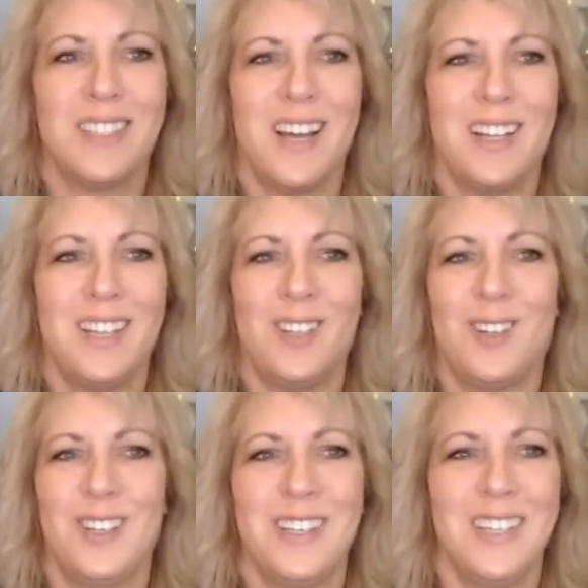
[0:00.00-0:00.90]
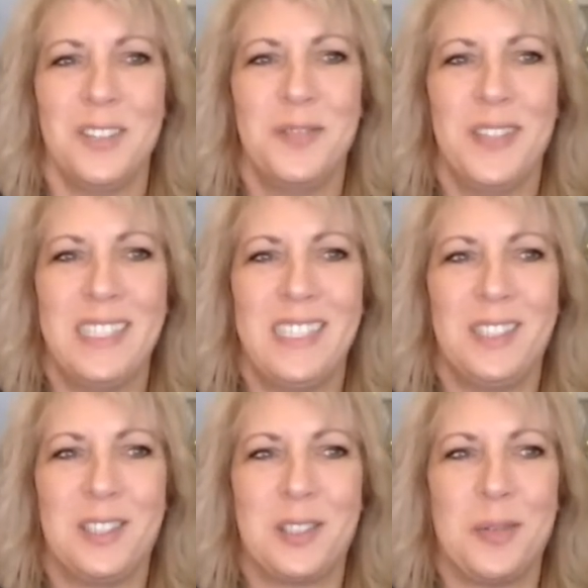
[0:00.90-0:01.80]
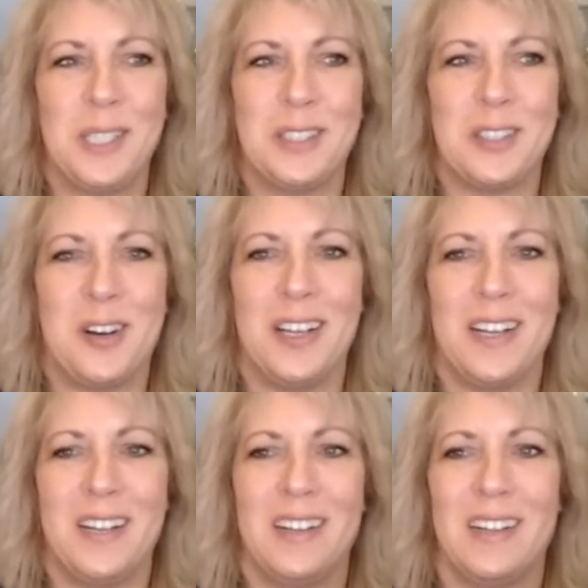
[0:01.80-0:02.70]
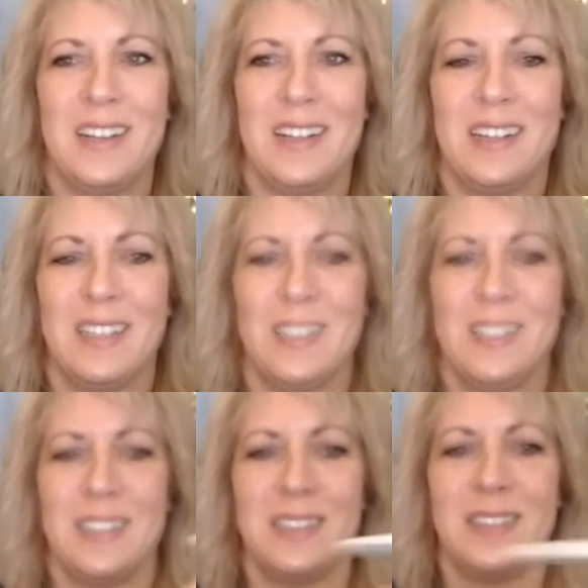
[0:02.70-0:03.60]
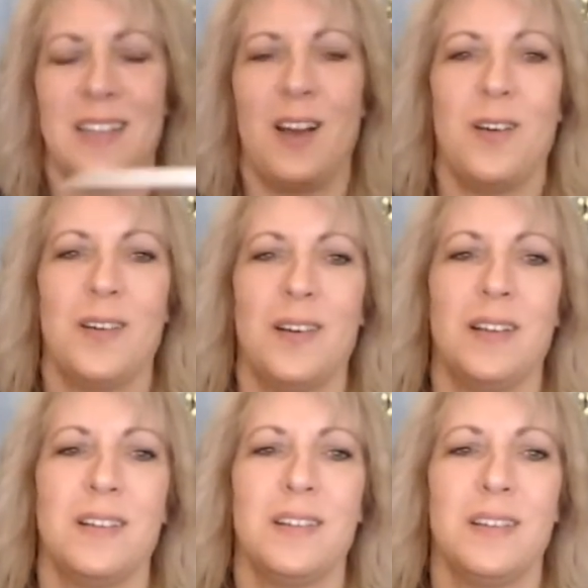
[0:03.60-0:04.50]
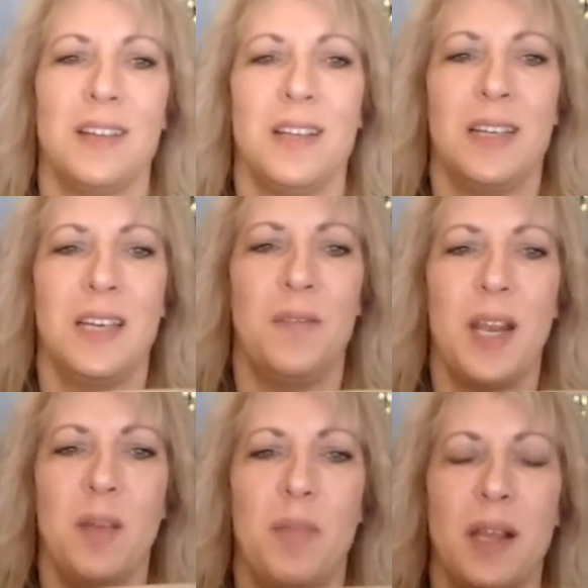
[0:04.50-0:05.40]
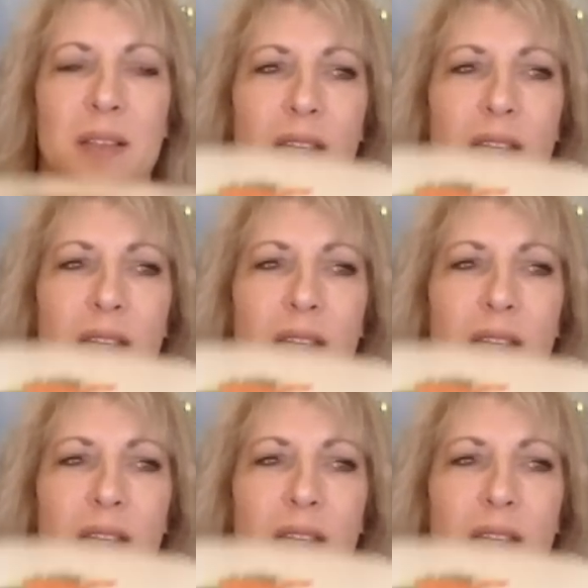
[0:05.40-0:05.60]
got a little vintage switch on it. So if anybody's